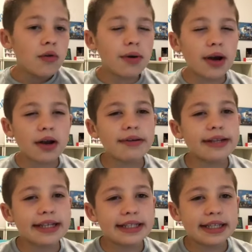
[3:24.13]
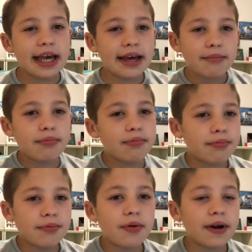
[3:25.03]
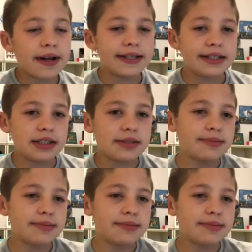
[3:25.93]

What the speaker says: We're going to win this game quite easily,